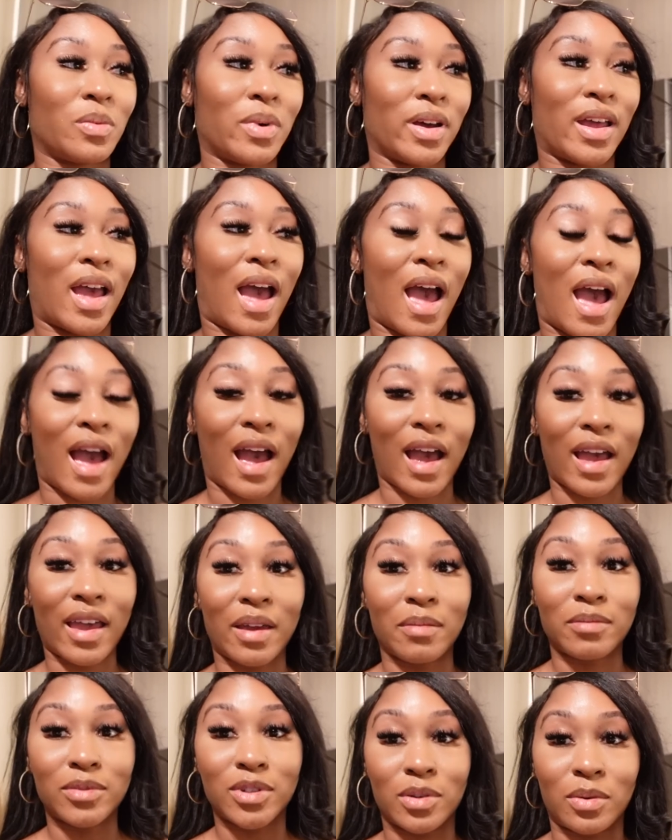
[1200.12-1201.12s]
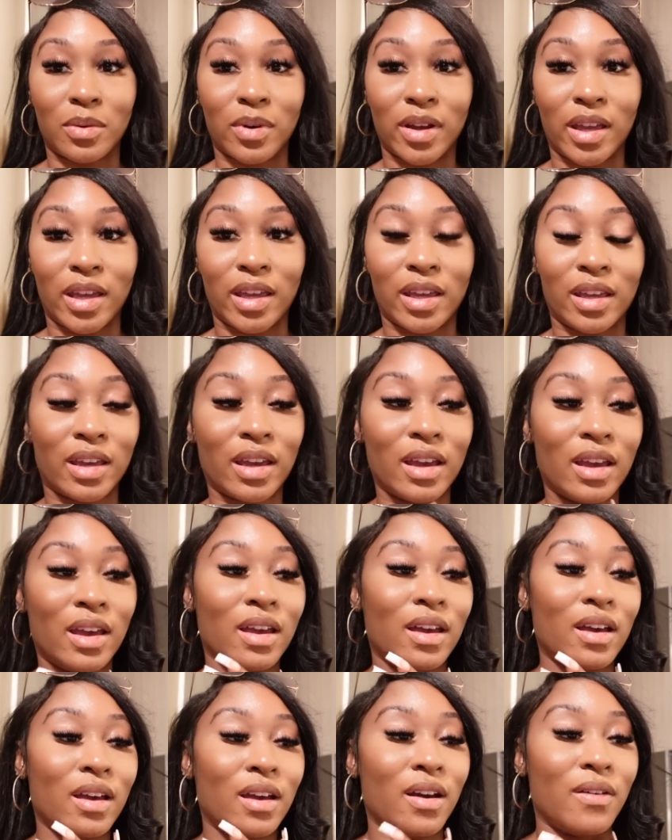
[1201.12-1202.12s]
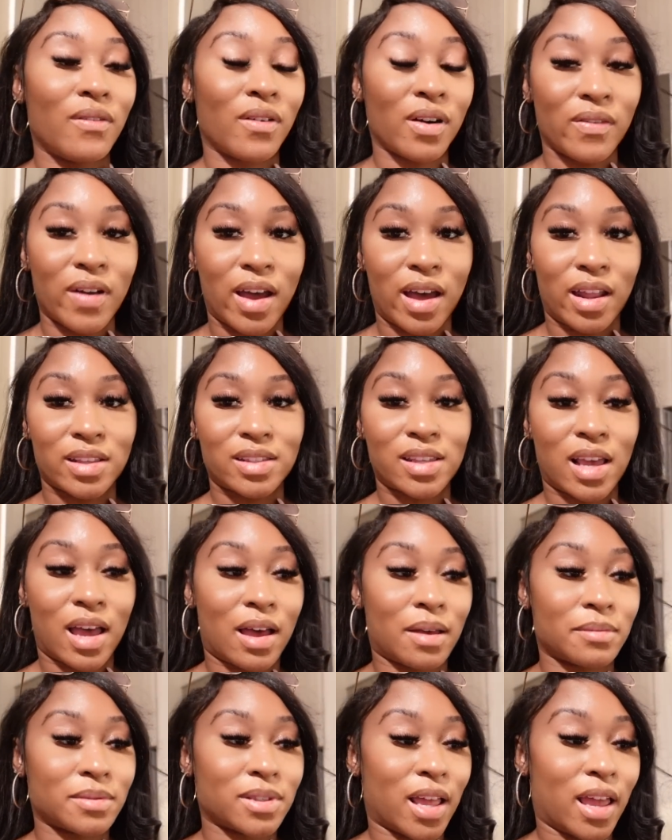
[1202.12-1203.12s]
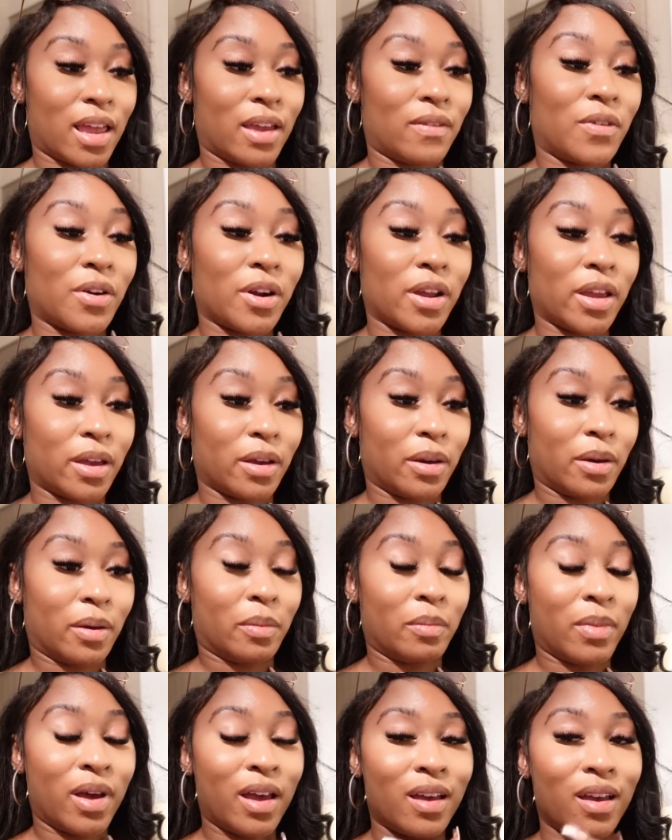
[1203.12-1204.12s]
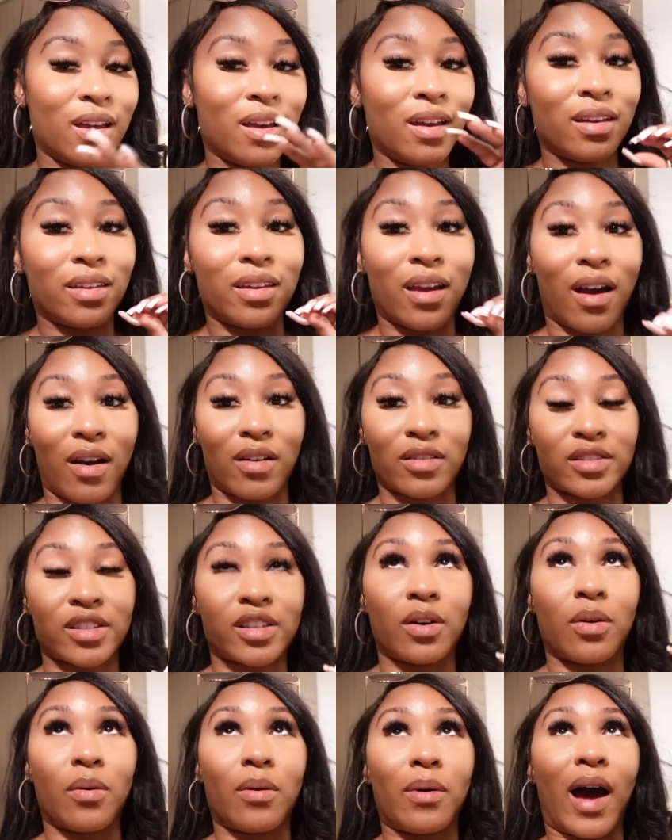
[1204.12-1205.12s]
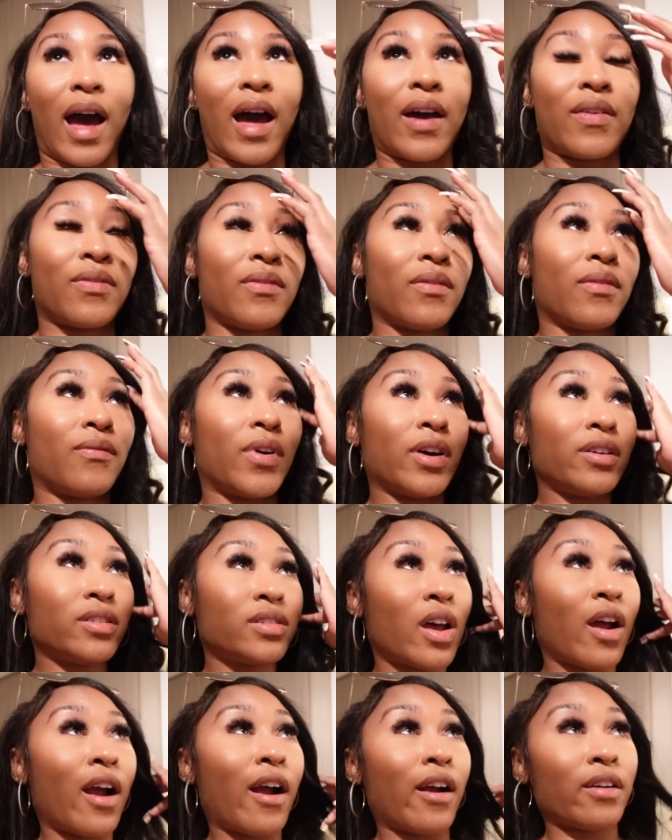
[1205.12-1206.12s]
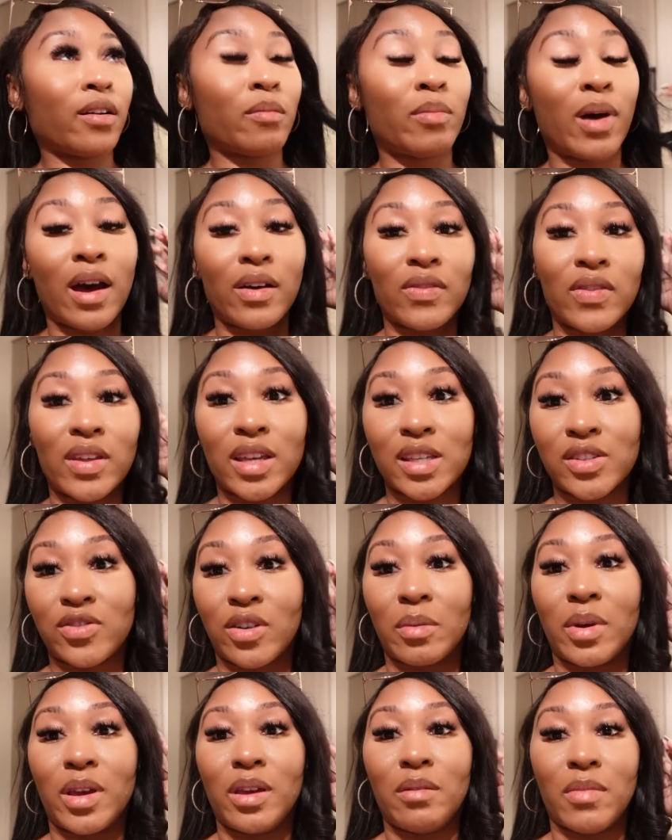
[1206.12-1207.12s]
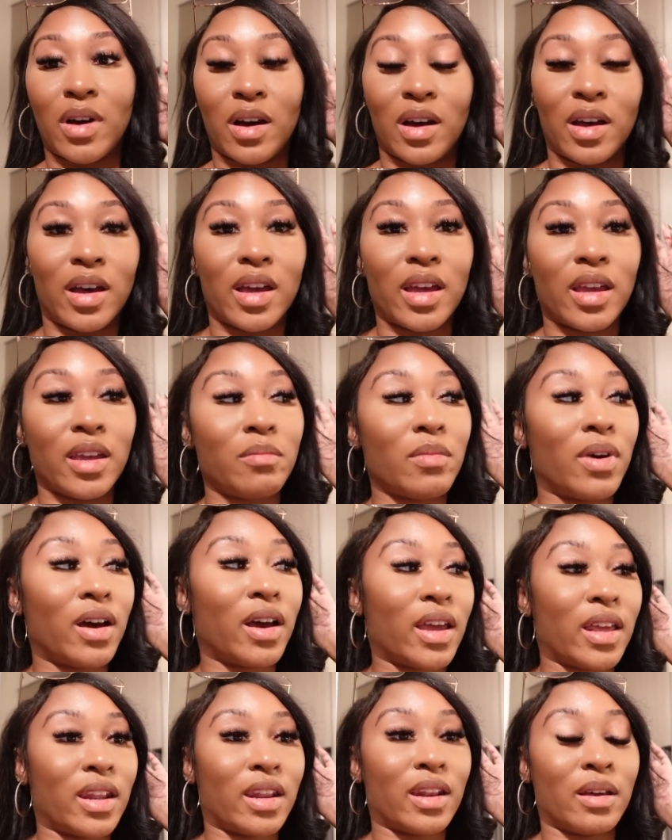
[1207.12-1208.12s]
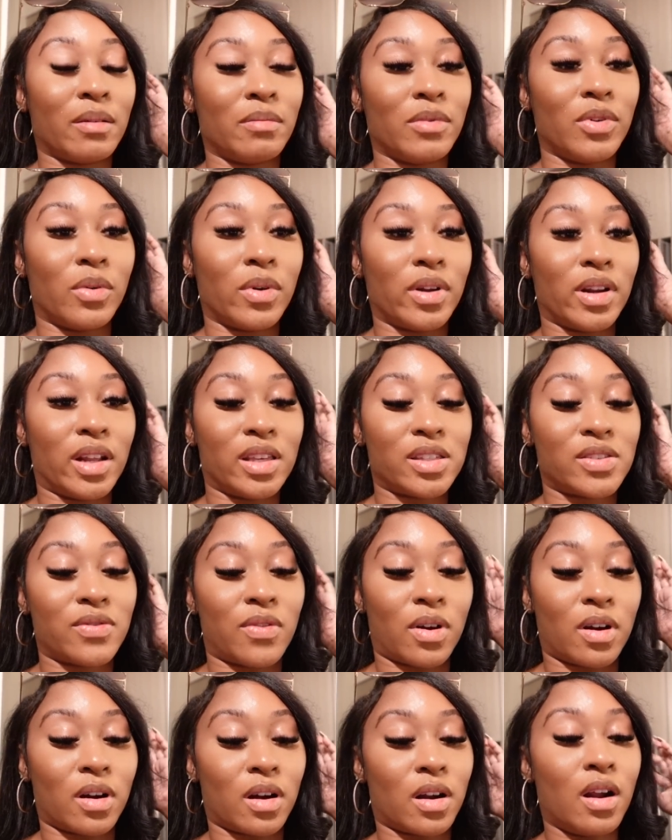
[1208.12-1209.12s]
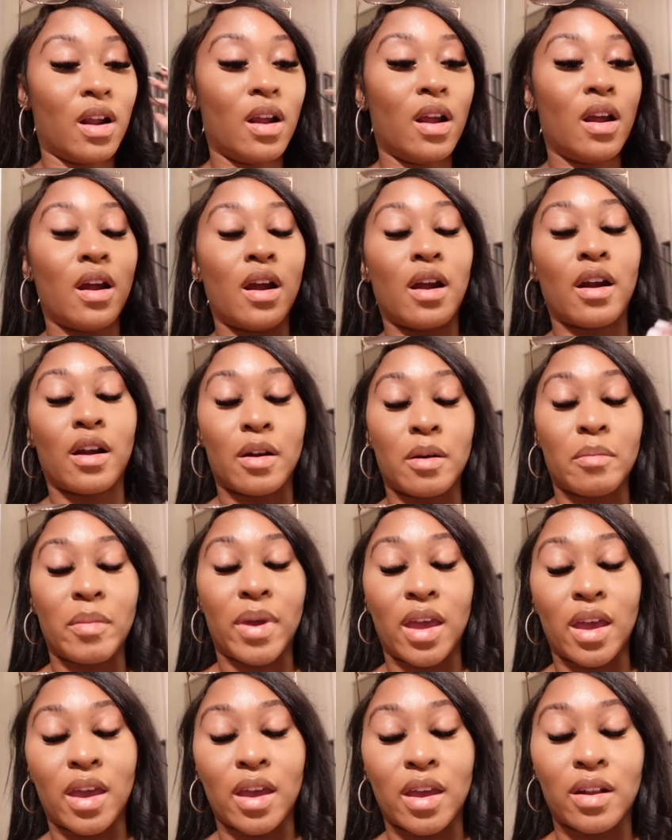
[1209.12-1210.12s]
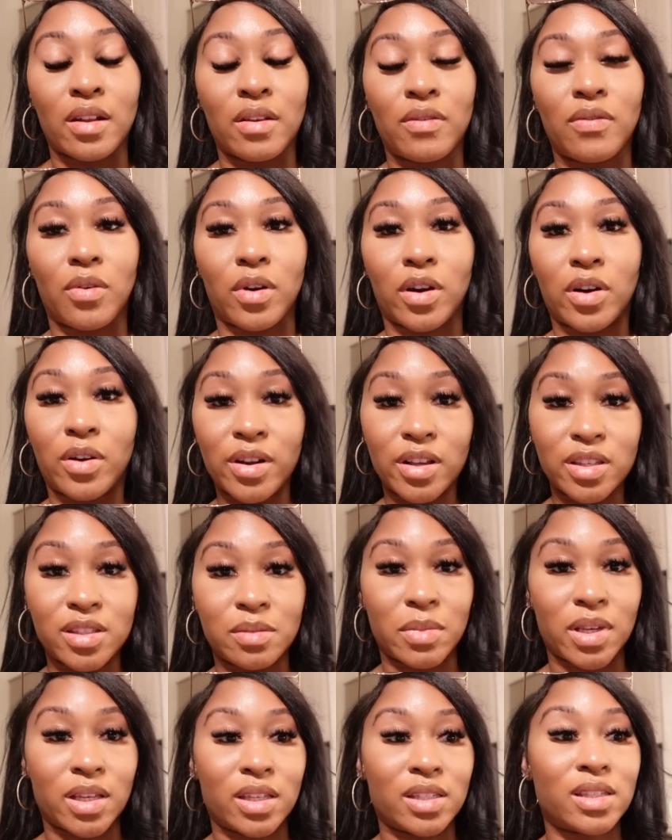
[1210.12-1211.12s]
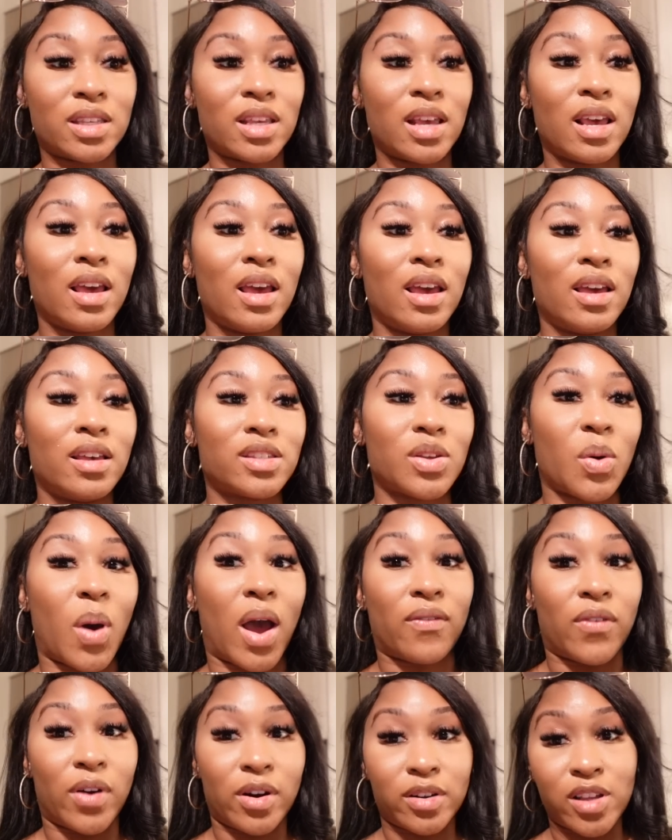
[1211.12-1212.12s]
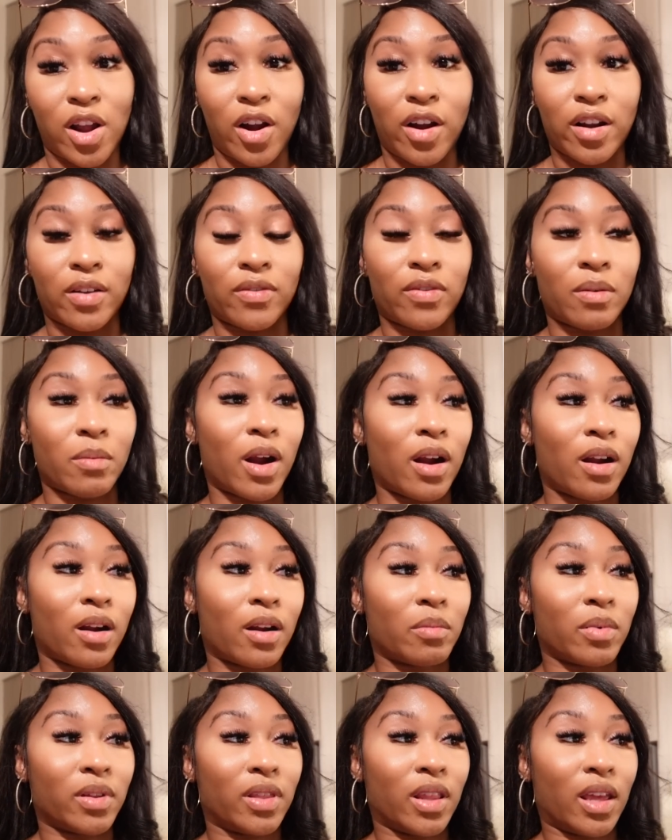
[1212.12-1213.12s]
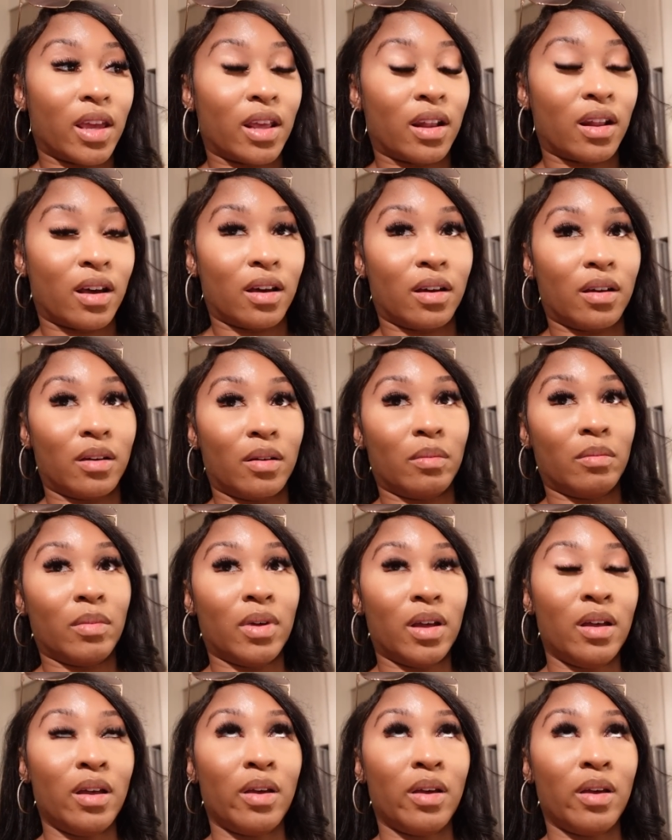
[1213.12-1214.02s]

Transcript: what i am doing for valentine's day for him y'all so i first heard about this from iman iman ended up doing this for her man for christmas so i first heard it from her but then um,